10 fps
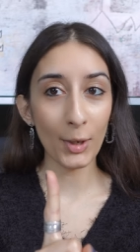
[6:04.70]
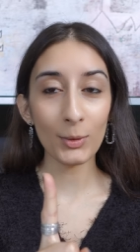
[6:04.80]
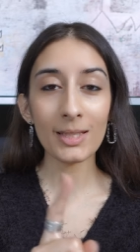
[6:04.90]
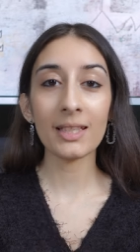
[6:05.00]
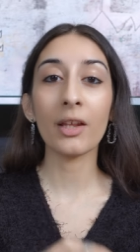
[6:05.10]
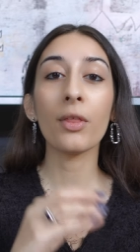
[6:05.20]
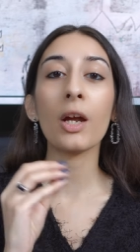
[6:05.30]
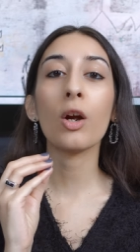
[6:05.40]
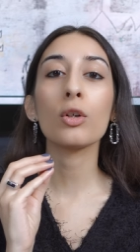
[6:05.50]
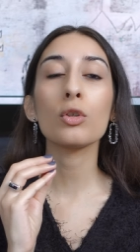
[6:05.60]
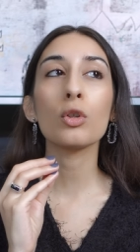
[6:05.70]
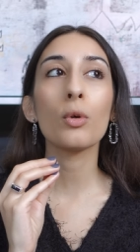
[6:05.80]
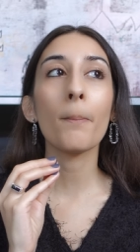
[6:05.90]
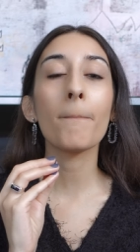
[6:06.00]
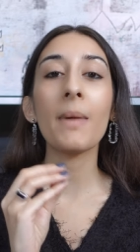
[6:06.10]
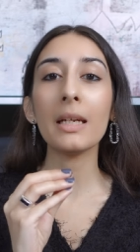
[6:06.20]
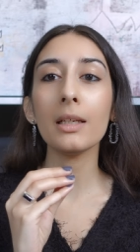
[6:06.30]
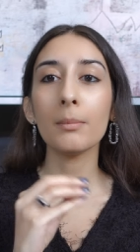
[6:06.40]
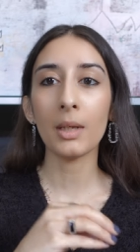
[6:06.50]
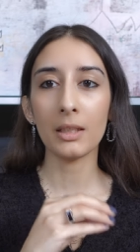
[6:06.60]
I want to say there are
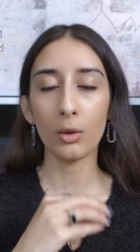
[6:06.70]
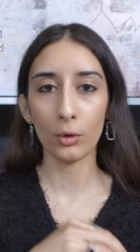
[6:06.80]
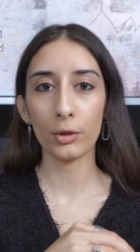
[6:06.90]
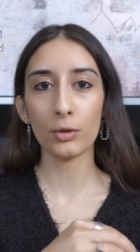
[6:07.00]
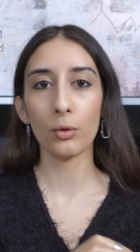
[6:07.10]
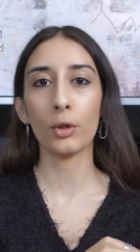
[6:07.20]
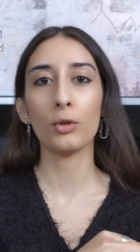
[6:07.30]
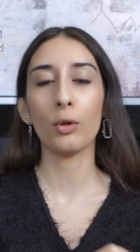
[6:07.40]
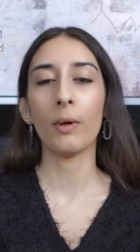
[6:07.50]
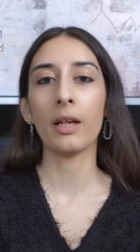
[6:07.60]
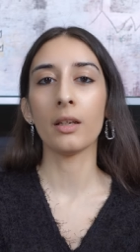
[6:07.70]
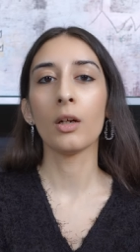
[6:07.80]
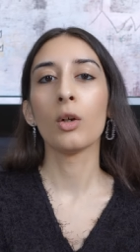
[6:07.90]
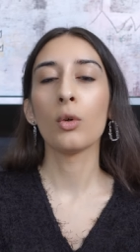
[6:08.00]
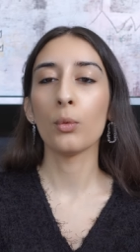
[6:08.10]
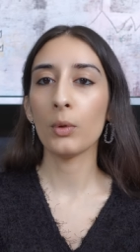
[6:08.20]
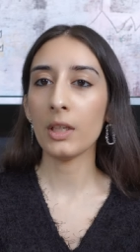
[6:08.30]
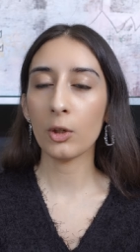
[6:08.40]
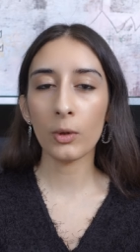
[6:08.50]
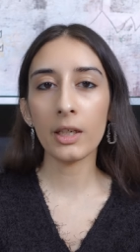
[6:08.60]
many many lawyers who are doing
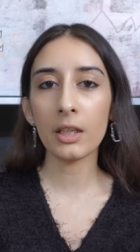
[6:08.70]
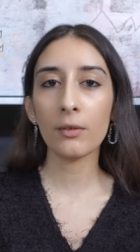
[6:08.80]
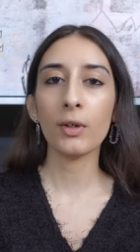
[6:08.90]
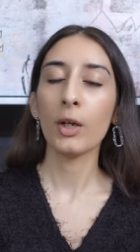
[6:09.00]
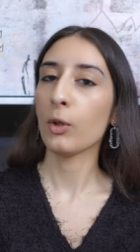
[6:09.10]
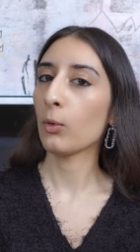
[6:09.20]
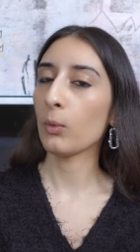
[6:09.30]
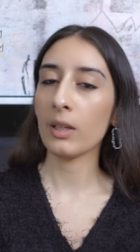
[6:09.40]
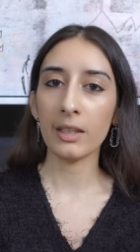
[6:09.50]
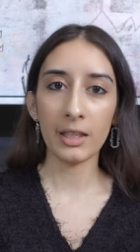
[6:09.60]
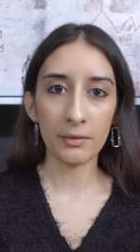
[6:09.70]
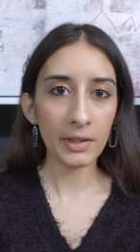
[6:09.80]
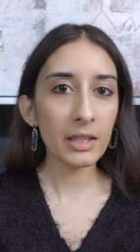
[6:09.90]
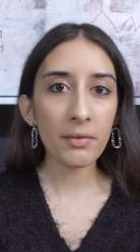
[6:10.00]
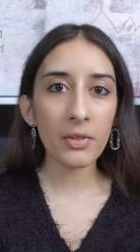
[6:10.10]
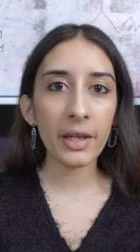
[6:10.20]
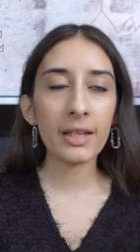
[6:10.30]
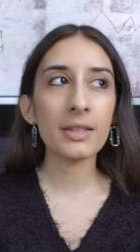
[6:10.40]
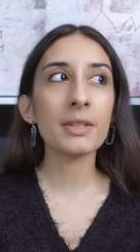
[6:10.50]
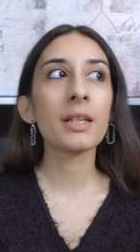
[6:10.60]
really creative really innovative
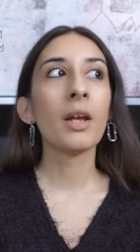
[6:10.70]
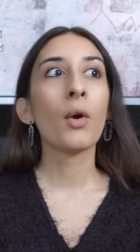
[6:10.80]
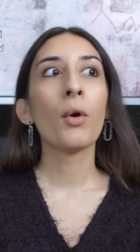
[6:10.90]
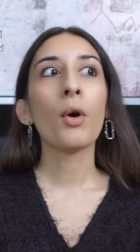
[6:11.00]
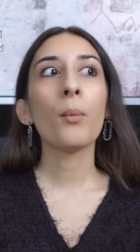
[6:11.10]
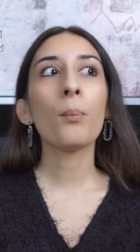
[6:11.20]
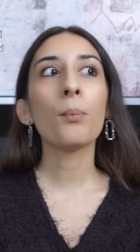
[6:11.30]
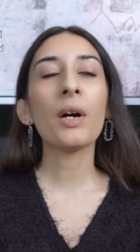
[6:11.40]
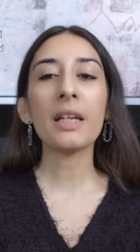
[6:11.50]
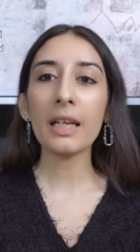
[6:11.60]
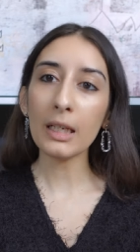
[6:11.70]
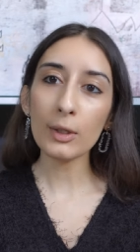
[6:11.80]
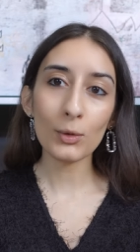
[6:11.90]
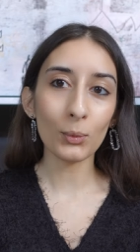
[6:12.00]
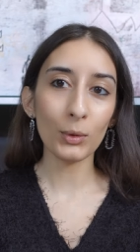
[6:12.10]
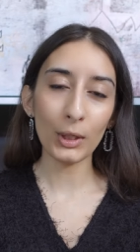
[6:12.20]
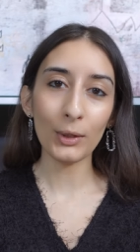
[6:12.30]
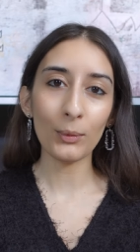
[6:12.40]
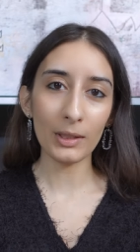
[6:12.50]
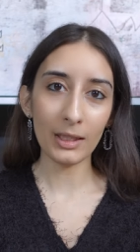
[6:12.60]
things but it is
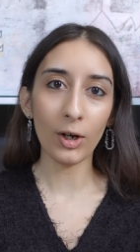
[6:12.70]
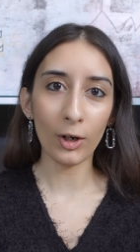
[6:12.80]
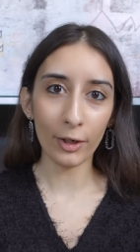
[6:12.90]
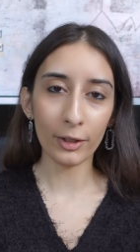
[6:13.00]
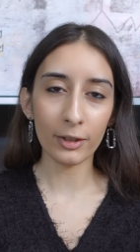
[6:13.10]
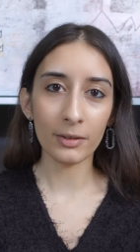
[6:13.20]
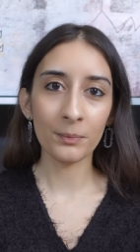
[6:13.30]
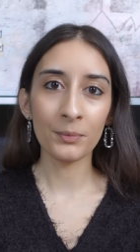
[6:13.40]
really really hard